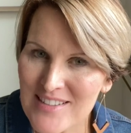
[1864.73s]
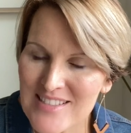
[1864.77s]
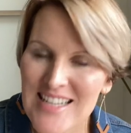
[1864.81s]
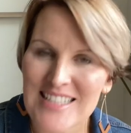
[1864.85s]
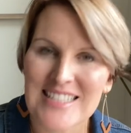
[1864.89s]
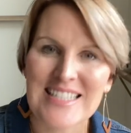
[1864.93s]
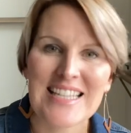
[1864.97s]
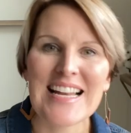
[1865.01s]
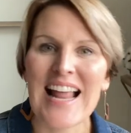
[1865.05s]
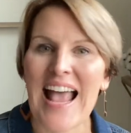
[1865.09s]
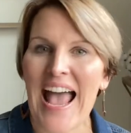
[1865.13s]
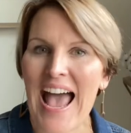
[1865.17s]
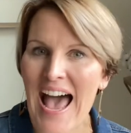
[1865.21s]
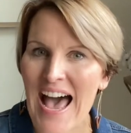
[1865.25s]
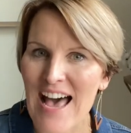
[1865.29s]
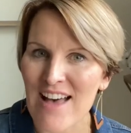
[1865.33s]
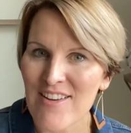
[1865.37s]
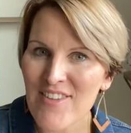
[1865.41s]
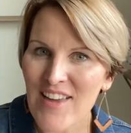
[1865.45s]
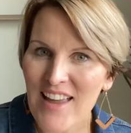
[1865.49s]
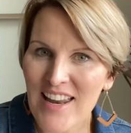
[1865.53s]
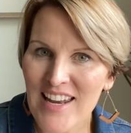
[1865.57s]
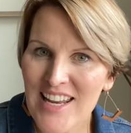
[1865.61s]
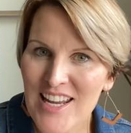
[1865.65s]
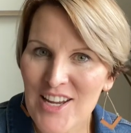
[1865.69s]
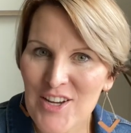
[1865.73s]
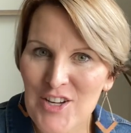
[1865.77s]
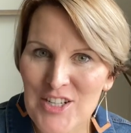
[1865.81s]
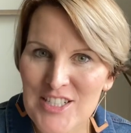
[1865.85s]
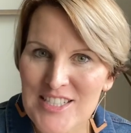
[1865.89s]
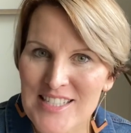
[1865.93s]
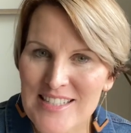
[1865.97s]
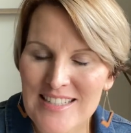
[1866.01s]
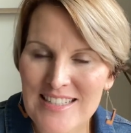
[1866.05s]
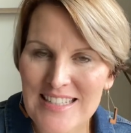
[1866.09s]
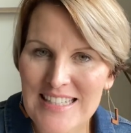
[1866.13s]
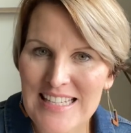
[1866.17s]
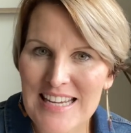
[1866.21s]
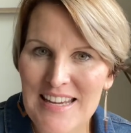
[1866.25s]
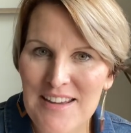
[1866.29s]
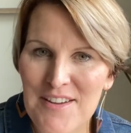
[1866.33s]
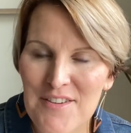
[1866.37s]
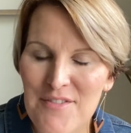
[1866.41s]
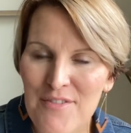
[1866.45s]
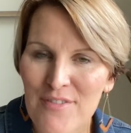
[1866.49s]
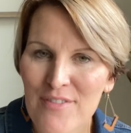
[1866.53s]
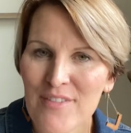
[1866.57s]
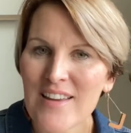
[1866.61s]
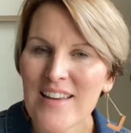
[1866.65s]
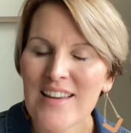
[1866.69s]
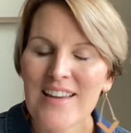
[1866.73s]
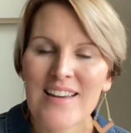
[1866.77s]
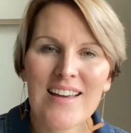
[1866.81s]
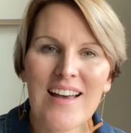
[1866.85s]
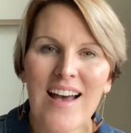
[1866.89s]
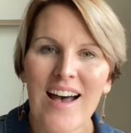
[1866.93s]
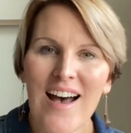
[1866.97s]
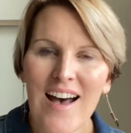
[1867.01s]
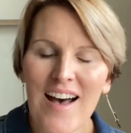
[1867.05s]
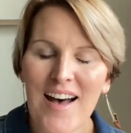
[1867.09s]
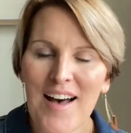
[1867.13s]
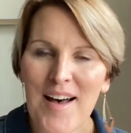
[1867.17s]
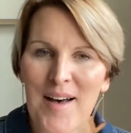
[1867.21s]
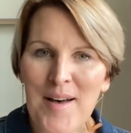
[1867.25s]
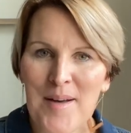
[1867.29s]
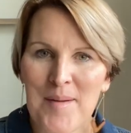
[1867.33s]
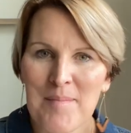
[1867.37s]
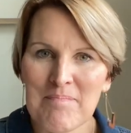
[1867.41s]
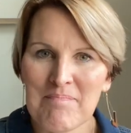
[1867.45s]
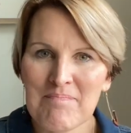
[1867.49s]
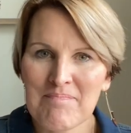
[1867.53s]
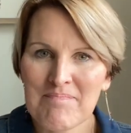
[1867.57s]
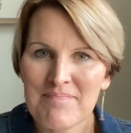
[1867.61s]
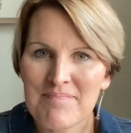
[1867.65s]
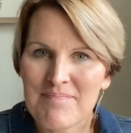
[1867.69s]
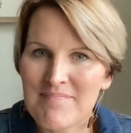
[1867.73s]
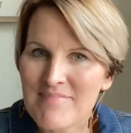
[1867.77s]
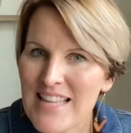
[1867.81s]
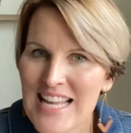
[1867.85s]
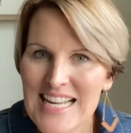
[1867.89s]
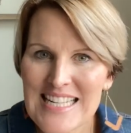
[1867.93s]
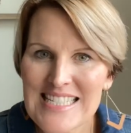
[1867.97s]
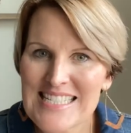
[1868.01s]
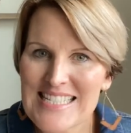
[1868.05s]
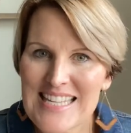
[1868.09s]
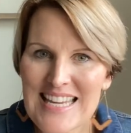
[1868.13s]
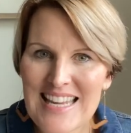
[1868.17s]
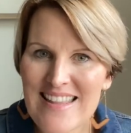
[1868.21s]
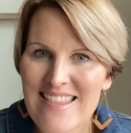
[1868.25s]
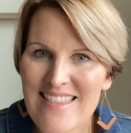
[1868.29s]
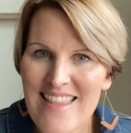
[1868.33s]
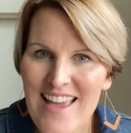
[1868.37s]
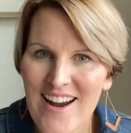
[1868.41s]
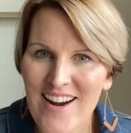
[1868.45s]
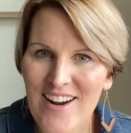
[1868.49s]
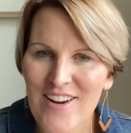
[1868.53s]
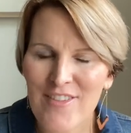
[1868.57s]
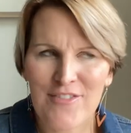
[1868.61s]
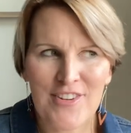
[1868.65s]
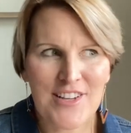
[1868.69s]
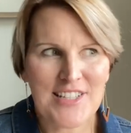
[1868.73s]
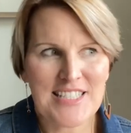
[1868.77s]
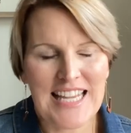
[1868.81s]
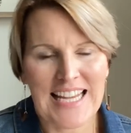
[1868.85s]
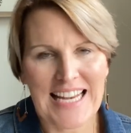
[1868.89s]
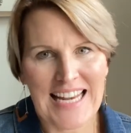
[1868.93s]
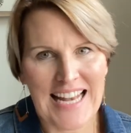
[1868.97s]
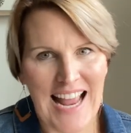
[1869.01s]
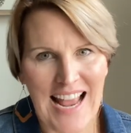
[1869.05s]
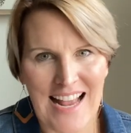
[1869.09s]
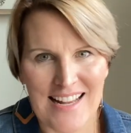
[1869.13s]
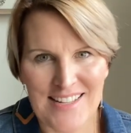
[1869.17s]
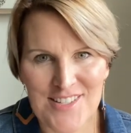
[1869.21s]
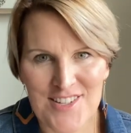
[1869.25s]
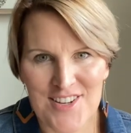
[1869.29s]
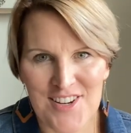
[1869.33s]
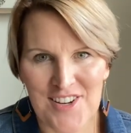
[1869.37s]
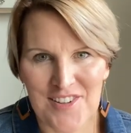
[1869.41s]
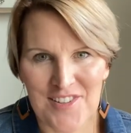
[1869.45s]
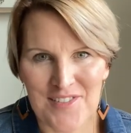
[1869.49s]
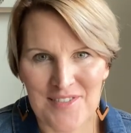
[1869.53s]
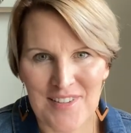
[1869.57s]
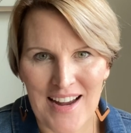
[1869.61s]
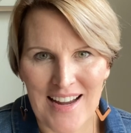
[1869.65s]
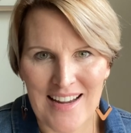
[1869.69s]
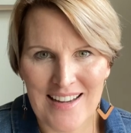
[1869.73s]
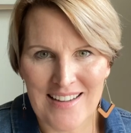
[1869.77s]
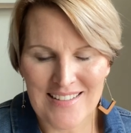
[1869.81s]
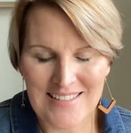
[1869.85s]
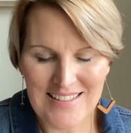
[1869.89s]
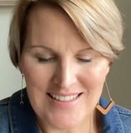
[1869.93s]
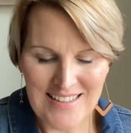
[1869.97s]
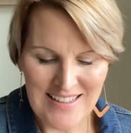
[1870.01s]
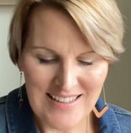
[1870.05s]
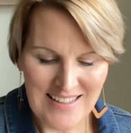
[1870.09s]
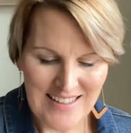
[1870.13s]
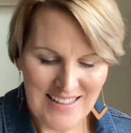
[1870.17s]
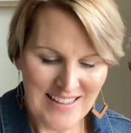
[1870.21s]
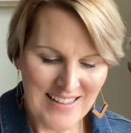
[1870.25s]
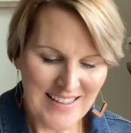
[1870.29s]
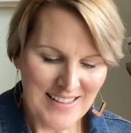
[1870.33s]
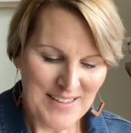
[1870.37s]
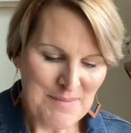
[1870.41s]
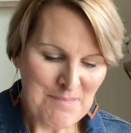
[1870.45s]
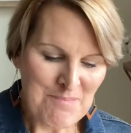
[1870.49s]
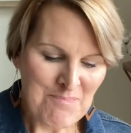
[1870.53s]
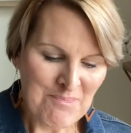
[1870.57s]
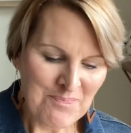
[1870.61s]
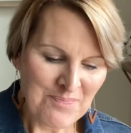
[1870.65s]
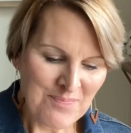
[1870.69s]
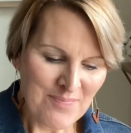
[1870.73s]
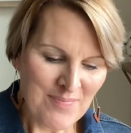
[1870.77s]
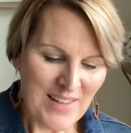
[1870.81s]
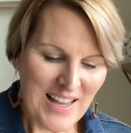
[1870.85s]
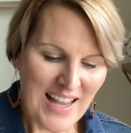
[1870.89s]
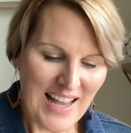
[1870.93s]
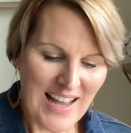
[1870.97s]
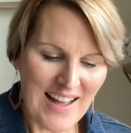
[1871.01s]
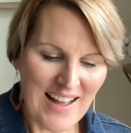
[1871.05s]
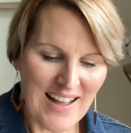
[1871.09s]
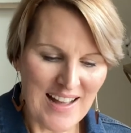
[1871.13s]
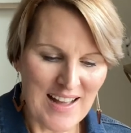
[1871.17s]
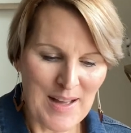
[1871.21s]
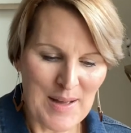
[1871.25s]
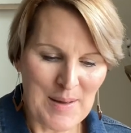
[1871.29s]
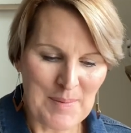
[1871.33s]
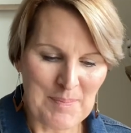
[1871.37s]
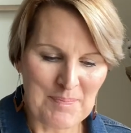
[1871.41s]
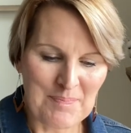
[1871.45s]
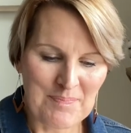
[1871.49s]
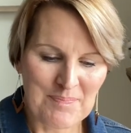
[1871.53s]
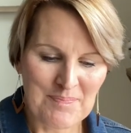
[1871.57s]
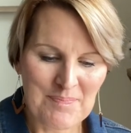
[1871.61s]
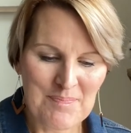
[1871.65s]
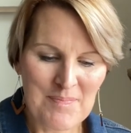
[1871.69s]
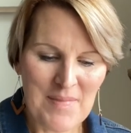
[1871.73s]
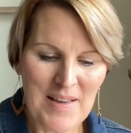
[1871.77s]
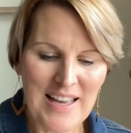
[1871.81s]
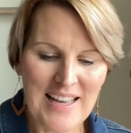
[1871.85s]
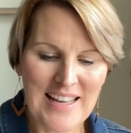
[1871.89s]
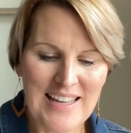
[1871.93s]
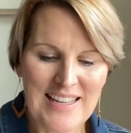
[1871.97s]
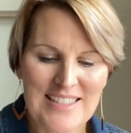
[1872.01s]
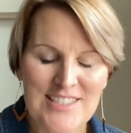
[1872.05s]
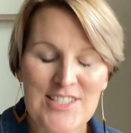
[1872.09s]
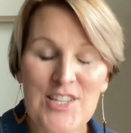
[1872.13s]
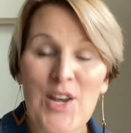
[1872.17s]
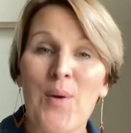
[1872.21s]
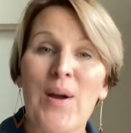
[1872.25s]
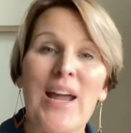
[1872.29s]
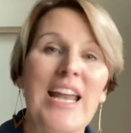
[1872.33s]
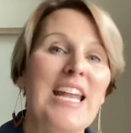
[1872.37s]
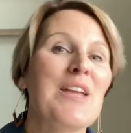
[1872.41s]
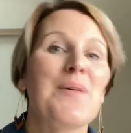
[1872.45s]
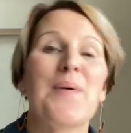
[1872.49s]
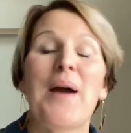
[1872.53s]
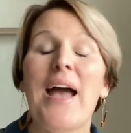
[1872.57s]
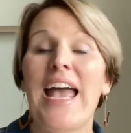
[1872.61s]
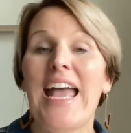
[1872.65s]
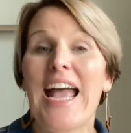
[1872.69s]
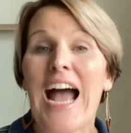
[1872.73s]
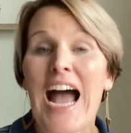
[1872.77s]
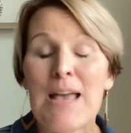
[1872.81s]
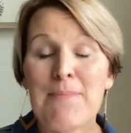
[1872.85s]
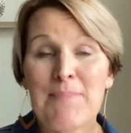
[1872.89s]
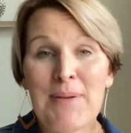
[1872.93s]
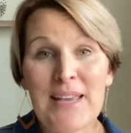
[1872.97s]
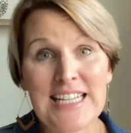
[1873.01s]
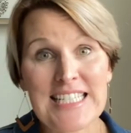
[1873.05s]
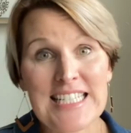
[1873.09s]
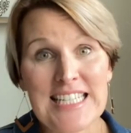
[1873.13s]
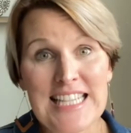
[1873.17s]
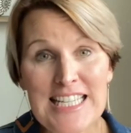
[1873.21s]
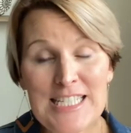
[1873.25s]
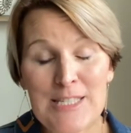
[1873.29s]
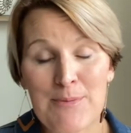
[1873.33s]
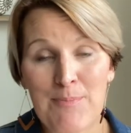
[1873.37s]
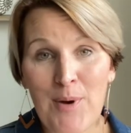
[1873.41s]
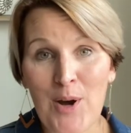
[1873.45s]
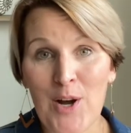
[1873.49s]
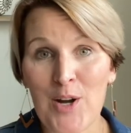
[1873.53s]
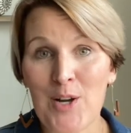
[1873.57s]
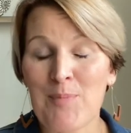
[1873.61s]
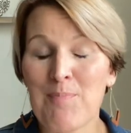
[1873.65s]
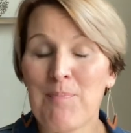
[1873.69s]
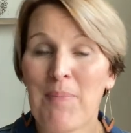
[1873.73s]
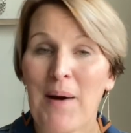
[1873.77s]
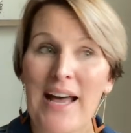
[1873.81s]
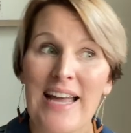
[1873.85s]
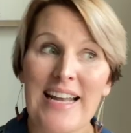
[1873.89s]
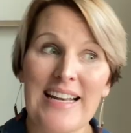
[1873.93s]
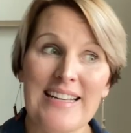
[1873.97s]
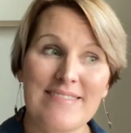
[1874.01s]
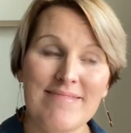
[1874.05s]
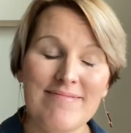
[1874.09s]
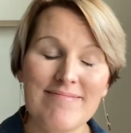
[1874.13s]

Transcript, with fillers: Does it have any good sleeve? um, knits in there. It feels like it has to, right? Um, so anyway, I picked this book, but